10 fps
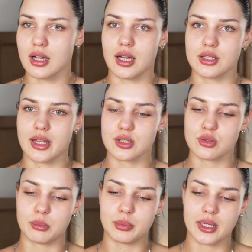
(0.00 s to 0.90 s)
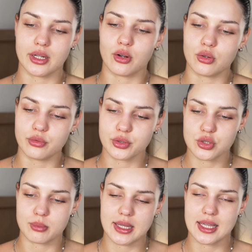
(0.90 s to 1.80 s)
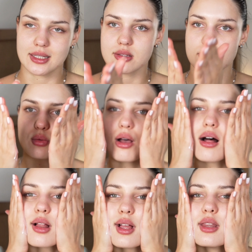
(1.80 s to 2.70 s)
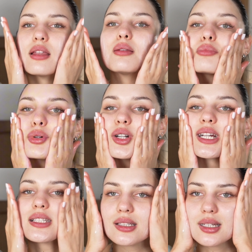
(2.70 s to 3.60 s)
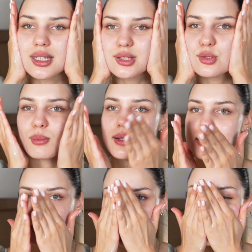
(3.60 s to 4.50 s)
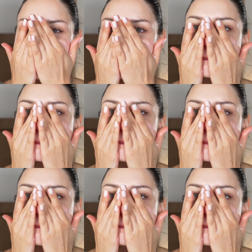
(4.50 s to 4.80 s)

I like to apply it over to my hands as well, and then press it into my skin.